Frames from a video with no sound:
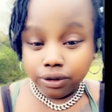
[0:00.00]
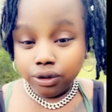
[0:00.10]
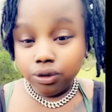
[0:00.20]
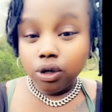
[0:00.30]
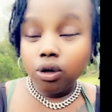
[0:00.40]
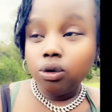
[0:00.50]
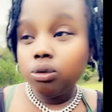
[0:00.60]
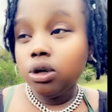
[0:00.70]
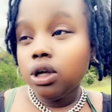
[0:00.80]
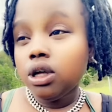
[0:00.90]
you
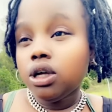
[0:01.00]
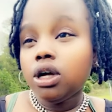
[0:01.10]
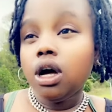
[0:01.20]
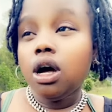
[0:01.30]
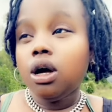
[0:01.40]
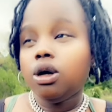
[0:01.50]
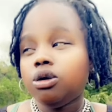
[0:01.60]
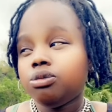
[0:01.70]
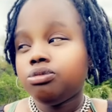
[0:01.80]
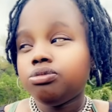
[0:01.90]
know.
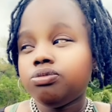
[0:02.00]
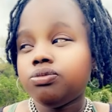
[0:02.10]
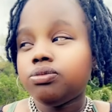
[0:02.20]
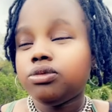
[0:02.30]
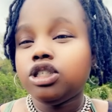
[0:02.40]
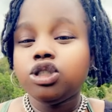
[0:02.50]
Um, the